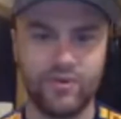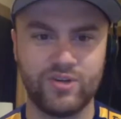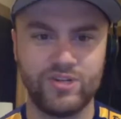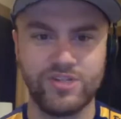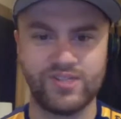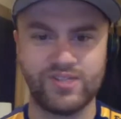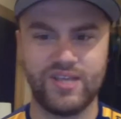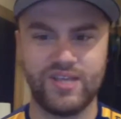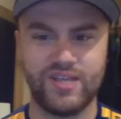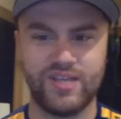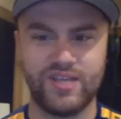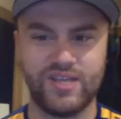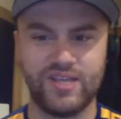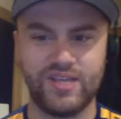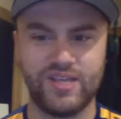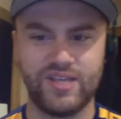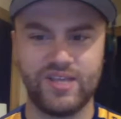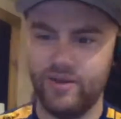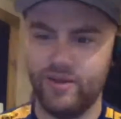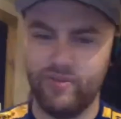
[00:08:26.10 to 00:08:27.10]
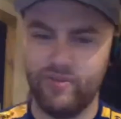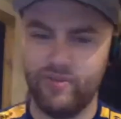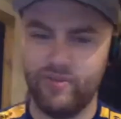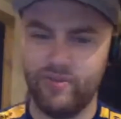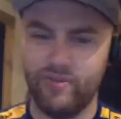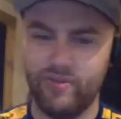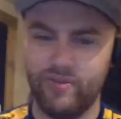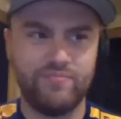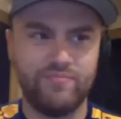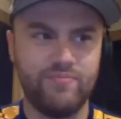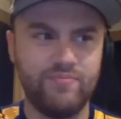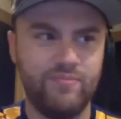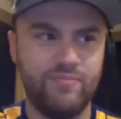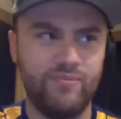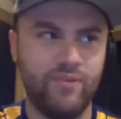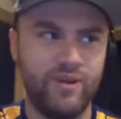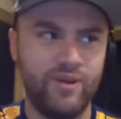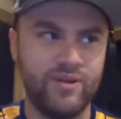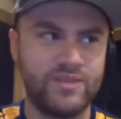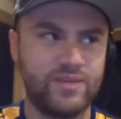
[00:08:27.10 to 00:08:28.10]
like
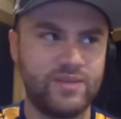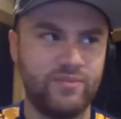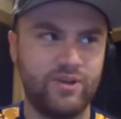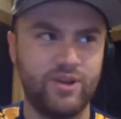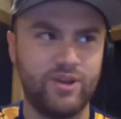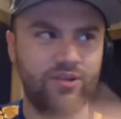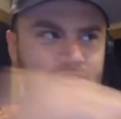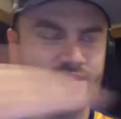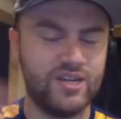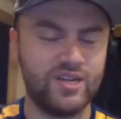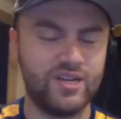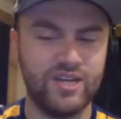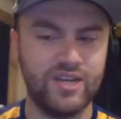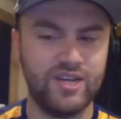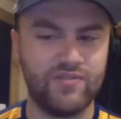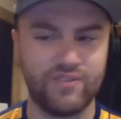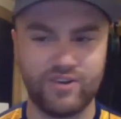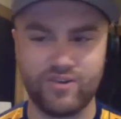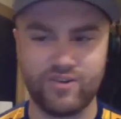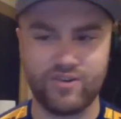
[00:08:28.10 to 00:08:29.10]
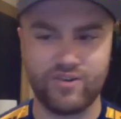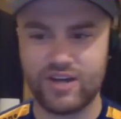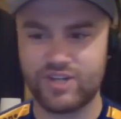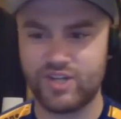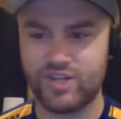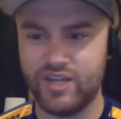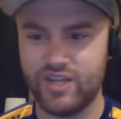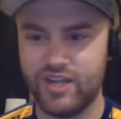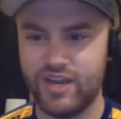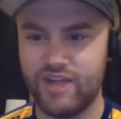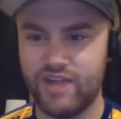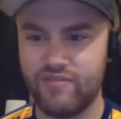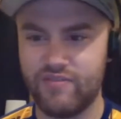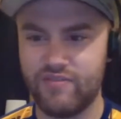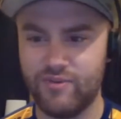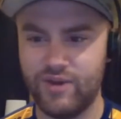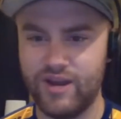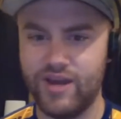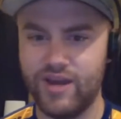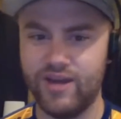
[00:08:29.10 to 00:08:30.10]
when someone goes in a different direction than
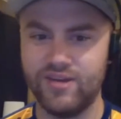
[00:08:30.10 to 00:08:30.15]
everyone else.